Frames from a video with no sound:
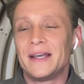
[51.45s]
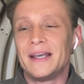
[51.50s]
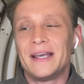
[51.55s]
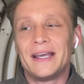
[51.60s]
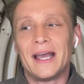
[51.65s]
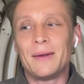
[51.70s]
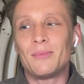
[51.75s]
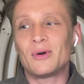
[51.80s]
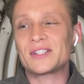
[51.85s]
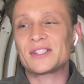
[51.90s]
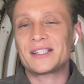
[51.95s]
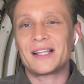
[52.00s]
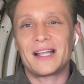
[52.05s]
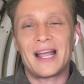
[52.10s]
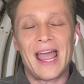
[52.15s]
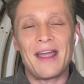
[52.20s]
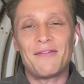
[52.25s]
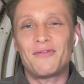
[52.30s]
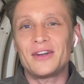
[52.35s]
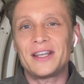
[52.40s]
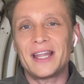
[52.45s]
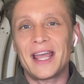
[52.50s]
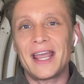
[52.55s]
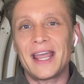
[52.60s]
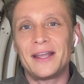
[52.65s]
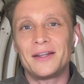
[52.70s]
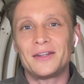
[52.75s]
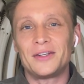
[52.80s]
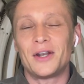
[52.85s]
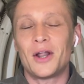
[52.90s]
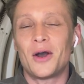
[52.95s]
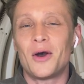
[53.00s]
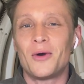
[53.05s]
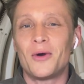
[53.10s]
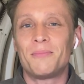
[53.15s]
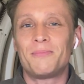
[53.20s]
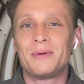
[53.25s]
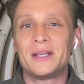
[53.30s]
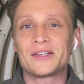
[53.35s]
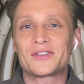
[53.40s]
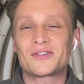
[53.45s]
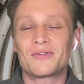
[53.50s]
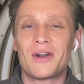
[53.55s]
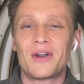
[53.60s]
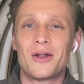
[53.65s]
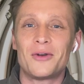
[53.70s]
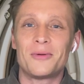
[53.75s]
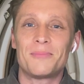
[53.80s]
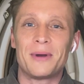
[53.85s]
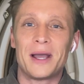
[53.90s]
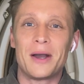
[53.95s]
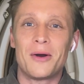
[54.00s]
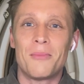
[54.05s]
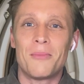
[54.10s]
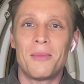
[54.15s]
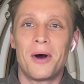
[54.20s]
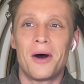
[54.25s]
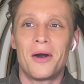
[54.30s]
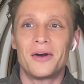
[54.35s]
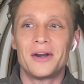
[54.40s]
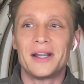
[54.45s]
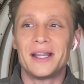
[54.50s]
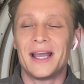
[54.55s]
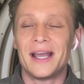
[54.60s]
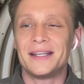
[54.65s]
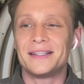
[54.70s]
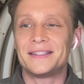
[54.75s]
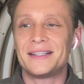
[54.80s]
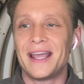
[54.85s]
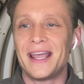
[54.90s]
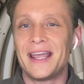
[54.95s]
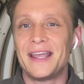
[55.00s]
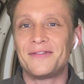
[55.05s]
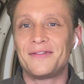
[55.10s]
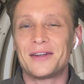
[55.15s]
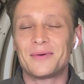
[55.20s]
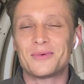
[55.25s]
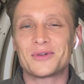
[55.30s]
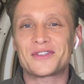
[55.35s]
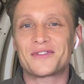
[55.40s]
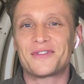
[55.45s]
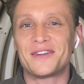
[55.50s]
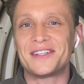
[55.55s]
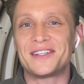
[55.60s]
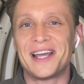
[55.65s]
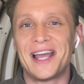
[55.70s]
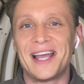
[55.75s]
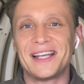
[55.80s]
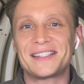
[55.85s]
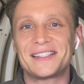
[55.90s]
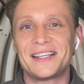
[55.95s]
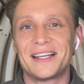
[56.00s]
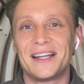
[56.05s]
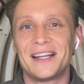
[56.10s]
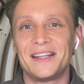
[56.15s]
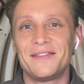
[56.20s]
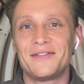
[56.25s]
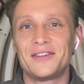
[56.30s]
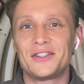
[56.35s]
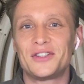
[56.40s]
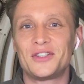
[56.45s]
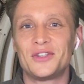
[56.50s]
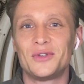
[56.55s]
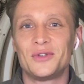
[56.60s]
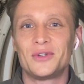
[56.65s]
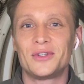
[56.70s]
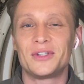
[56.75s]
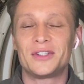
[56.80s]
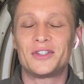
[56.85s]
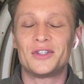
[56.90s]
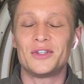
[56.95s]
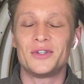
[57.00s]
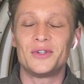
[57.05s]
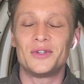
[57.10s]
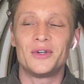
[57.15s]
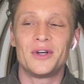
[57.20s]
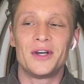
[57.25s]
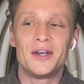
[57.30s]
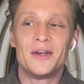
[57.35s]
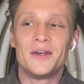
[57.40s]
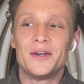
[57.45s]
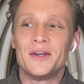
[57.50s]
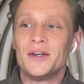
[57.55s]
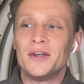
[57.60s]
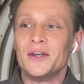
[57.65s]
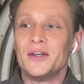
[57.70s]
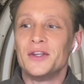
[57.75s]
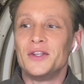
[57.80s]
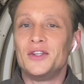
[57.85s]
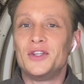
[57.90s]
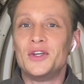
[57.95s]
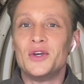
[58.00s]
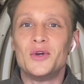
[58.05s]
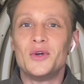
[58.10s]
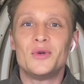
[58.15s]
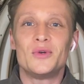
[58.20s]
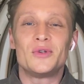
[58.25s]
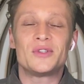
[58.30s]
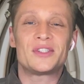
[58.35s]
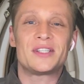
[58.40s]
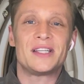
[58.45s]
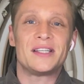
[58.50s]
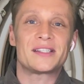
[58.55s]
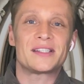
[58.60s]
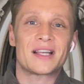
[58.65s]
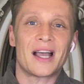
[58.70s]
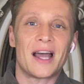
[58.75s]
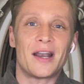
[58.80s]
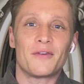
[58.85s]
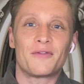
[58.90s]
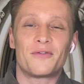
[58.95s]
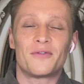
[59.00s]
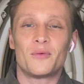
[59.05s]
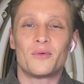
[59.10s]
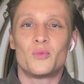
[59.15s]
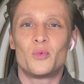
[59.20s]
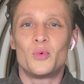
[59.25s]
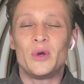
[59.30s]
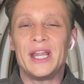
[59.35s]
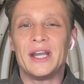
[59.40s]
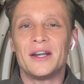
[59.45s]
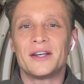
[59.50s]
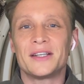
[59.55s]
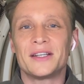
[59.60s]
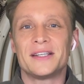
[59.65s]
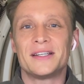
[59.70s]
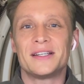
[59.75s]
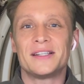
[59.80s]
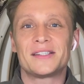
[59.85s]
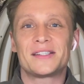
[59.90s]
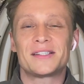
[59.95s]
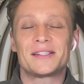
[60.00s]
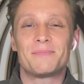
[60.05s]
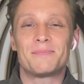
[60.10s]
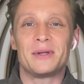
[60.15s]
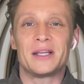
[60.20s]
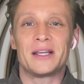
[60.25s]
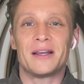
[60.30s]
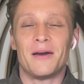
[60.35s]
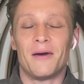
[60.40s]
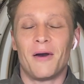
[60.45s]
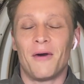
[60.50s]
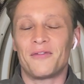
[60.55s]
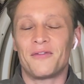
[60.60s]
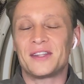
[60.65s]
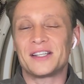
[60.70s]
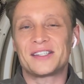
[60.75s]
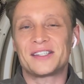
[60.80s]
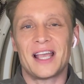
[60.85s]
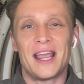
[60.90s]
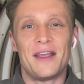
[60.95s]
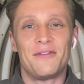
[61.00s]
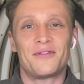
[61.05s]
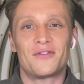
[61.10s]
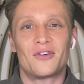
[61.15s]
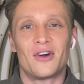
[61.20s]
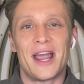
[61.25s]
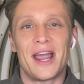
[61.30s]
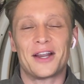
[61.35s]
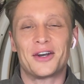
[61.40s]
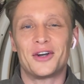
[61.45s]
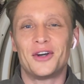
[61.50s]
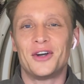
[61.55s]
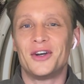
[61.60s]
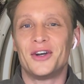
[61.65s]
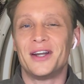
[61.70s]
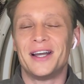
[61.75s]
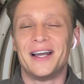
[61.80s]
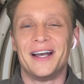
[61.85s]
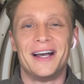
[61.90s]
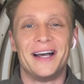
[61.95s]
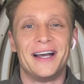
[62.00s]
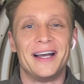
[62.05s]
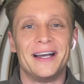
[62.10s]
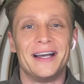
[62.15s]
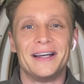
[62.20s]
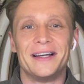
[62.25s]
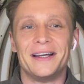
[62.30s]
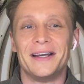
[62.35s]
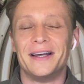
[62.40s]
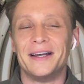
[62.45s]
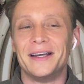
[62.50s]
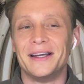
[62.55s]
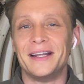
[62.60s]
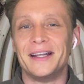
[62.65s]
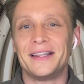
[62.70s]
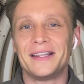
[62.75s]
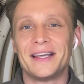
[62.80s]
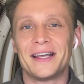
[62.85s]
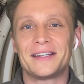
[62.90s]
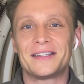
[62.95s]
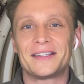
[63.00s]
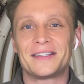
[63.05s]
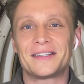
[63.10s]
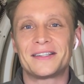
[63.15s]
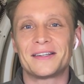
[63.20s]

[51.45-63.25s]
it was every day, you know, being surrounded by Omari and Dave. That was fantastic. And even to use these kind of weirdness of the safecracker in that